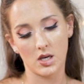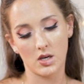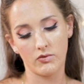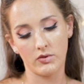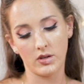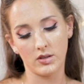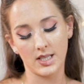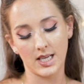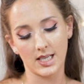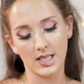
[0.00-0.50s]

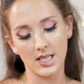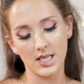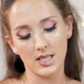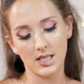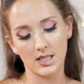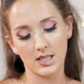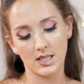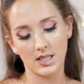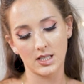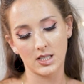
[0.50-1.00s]
Real
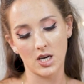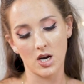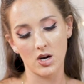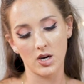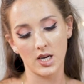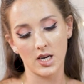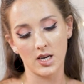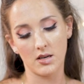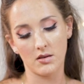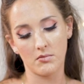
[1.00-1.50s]
Techniques
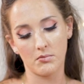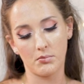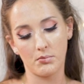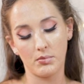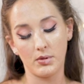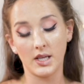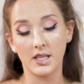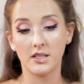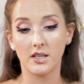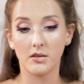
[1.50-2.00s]
Target
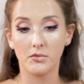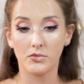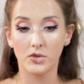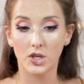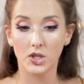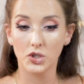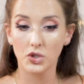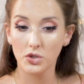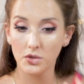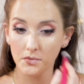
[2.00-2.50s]
blending
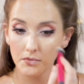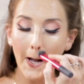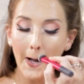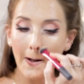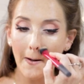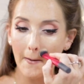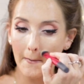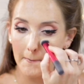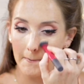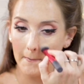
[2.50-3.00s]
brush.
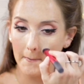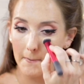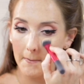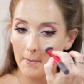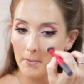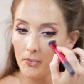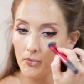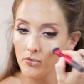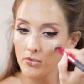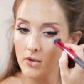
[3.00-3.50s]

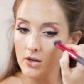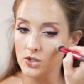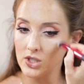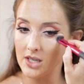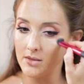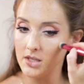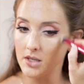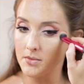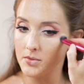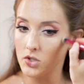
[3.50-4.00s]

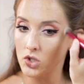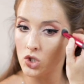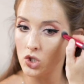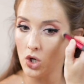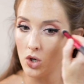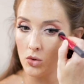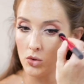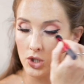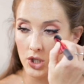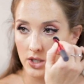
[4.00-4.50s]
Shape Tape's
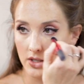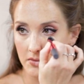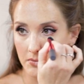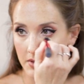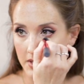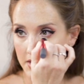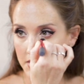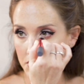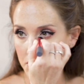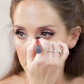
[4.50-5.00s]
so good,
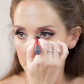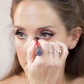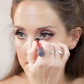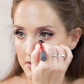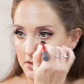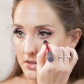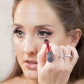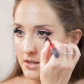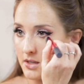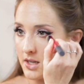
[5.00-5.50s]
but
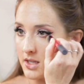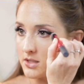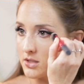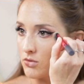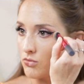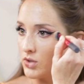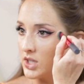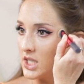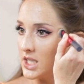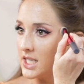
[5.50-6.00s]
it's
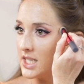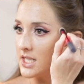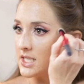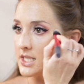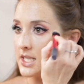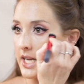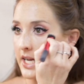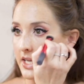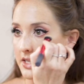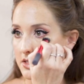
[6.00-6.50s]
a really
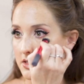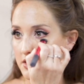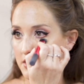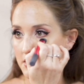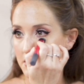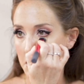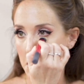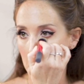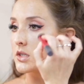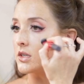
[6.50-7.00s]

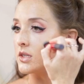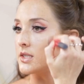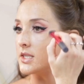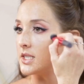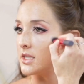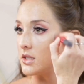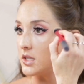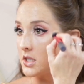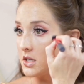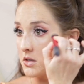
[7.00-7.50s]
intense
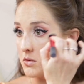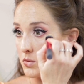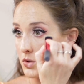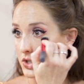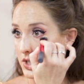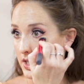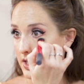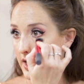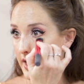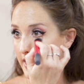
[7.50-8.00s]
concealer,
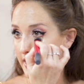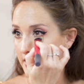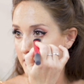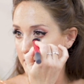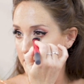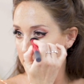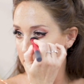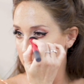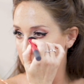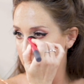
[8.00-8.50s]
which I like,
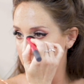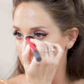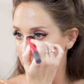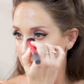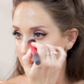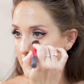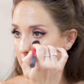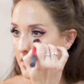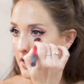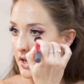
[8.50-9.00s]

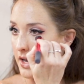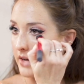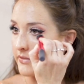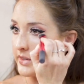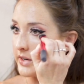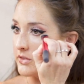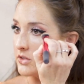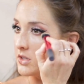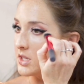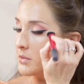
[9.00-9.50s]
but I've
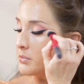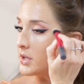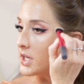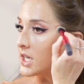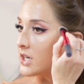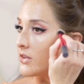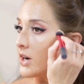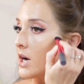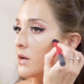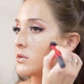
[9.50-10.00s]
never really
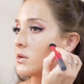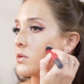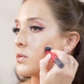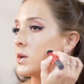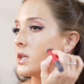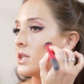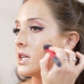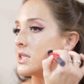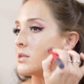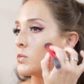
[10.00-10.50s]
played around with
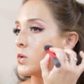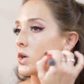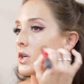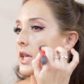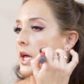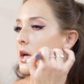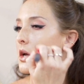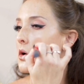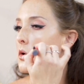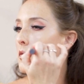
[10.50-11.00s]
one that's more
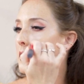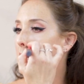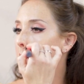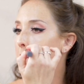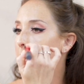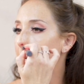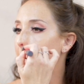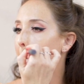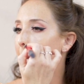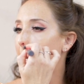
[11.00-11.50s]
like
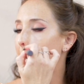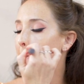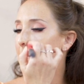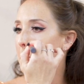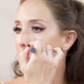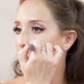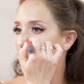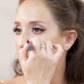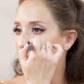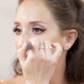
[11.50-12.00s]
creamy and
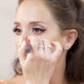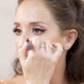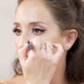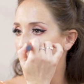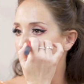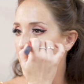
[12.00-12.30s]
more like